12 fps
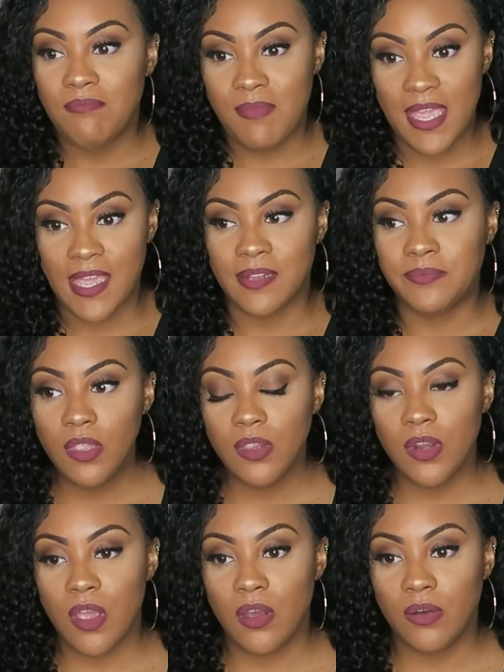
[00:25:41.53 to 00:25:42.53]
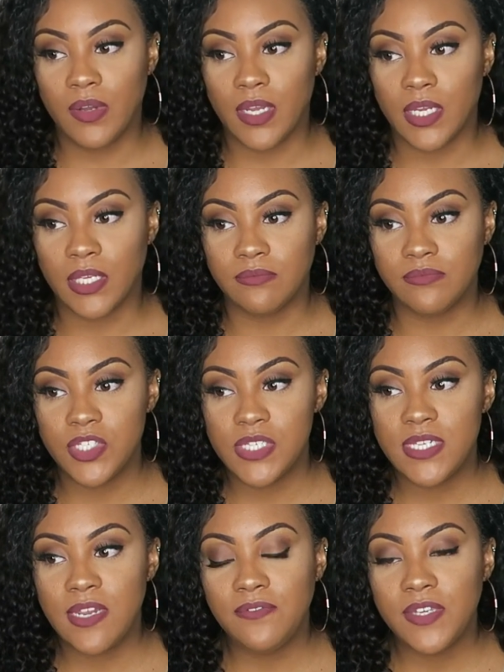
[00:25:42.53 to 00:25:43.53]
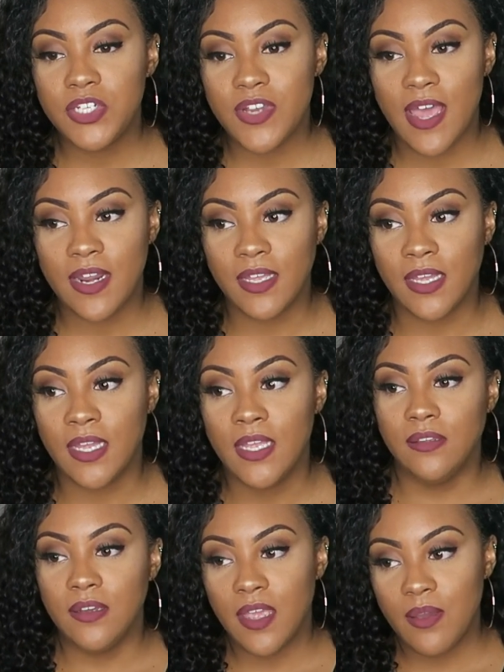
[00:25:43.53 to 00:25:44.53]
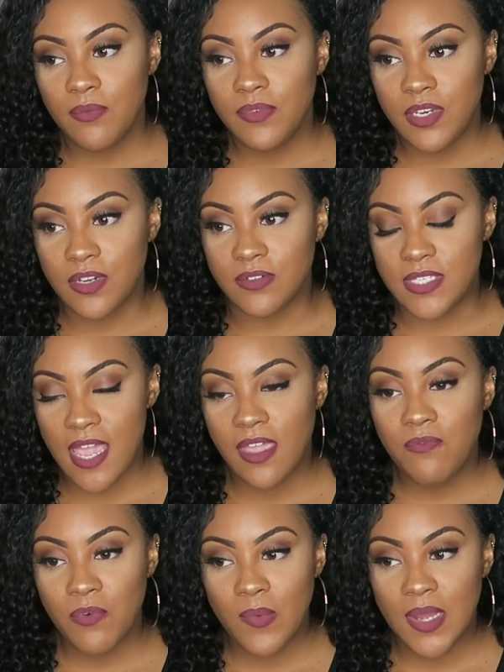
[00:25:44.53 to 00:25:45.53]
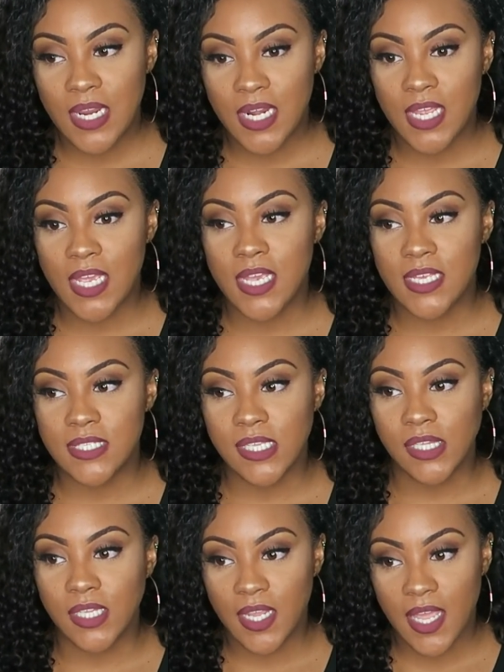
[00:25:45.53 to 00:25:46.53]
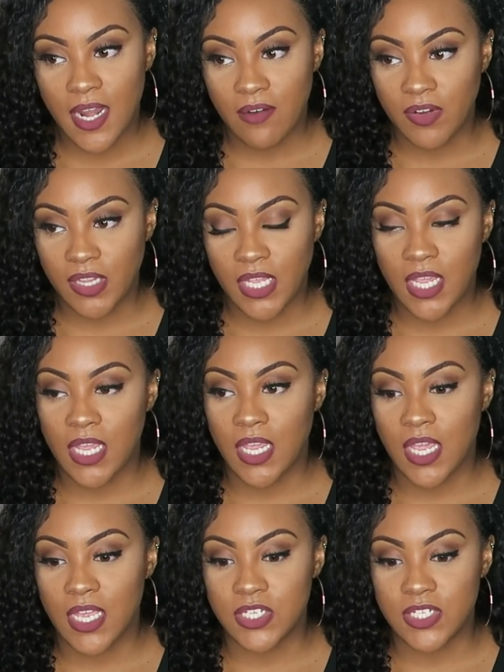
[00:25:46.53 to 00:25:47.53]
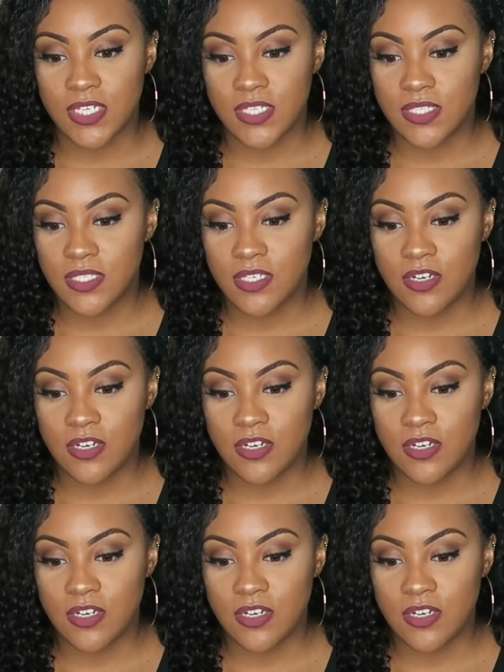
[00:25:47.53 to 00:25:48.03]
man, you know, just definitely try to look at, you know, take it for what it is, look at everything, and just,